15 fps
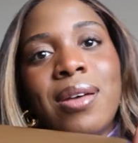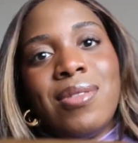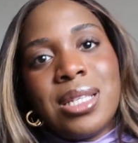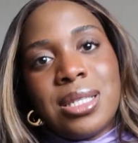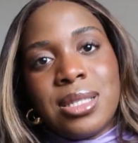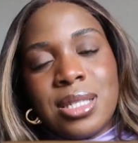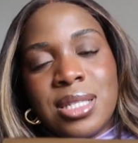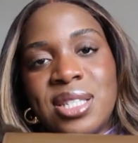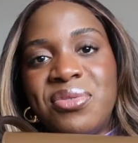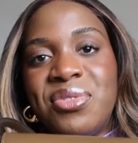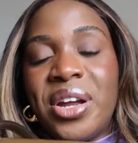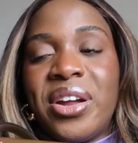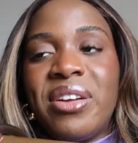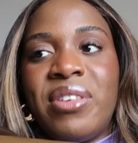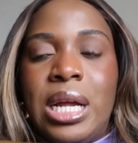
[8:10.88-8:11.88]
This is
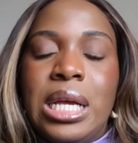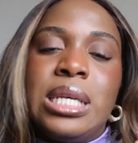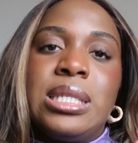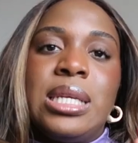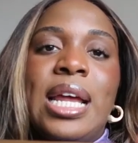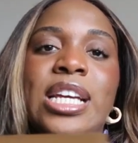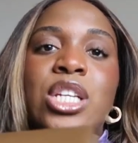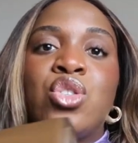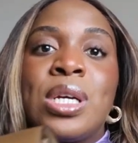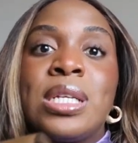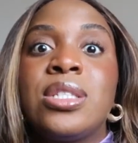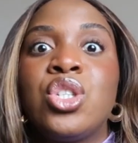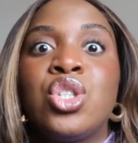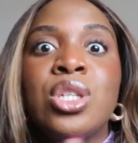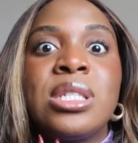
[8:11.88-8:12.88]
very, very easy. Like, it
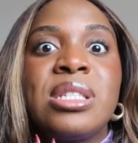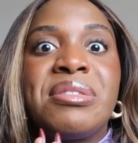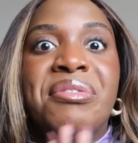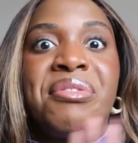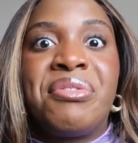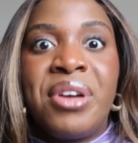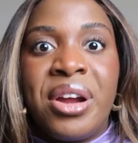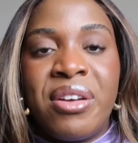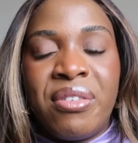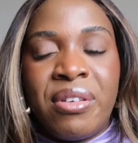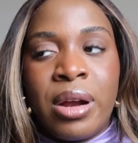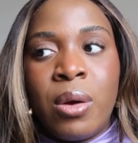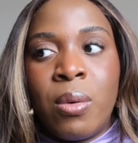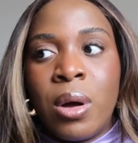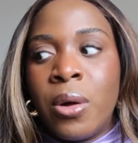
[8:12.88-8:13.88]
transitions very,
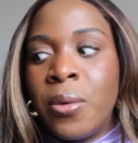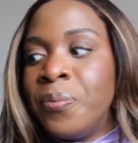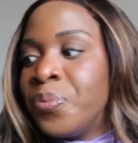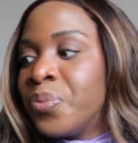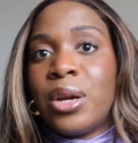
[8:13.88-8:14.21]
very well.